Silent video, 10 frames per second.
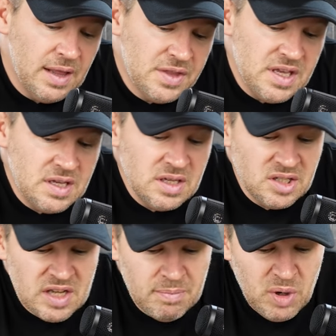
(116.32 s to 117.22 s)
The
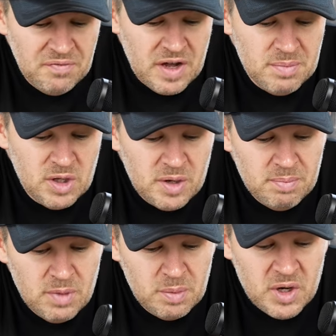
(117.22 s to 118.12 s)
7.5
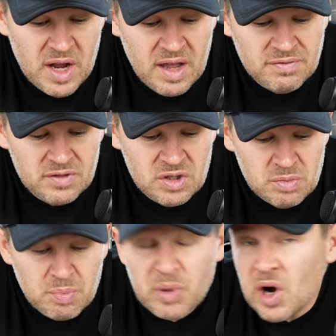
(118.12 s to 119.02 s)
millimeter
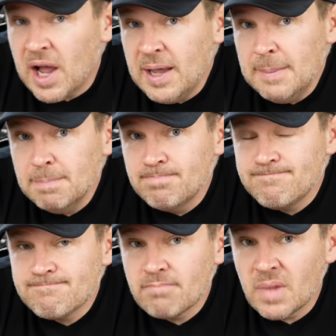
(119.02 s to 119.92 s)
f2 prime
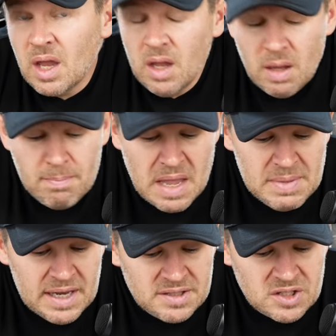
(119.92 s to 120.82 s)

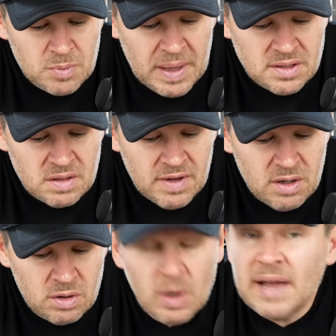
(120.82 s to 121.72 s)
maybe less expensive. I
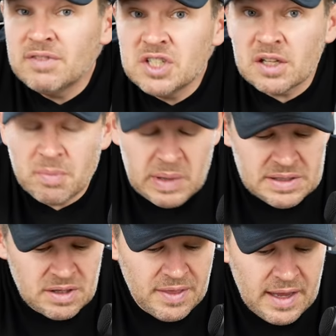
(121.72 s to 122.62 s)
don't know. I have to check the price on